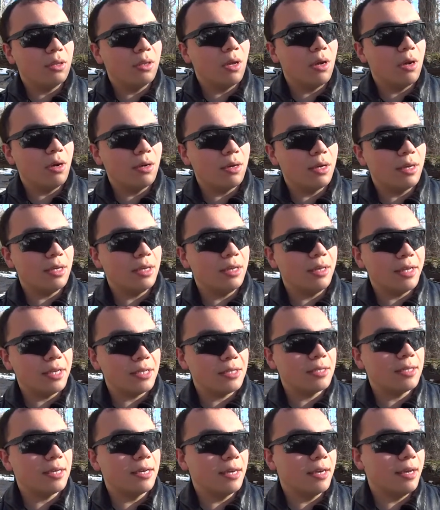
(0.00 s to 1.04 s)
long
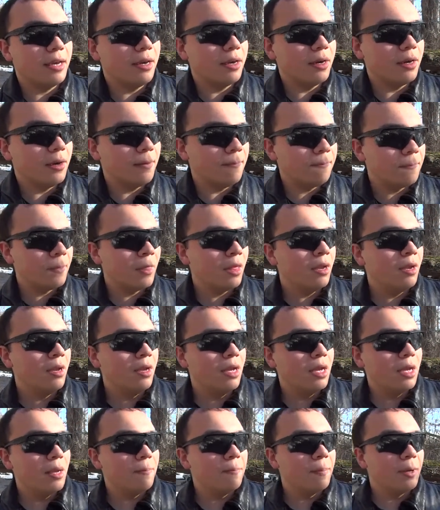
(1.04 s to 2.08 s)
listing here.
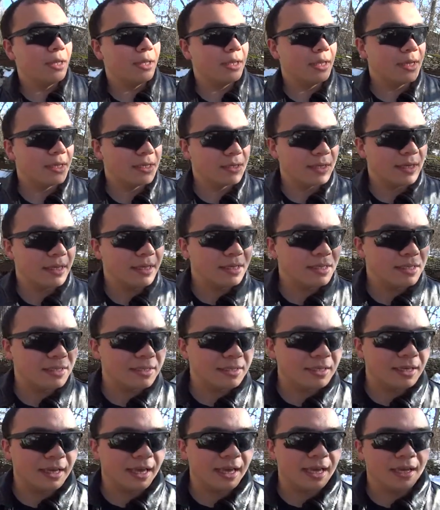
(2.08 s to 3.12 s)
But this
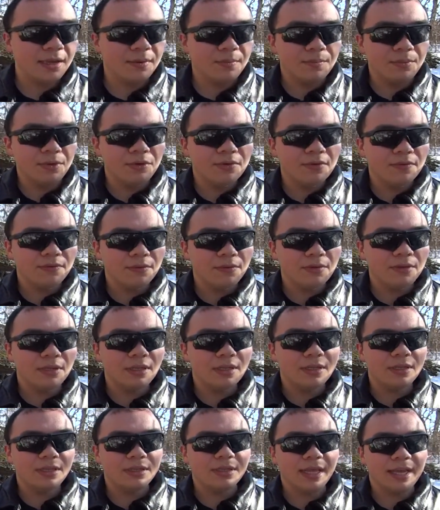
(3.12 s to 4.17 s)
is a beautiful
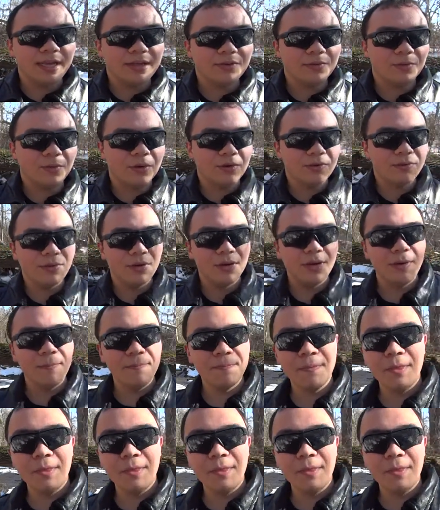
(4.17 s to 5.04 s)
Land Rover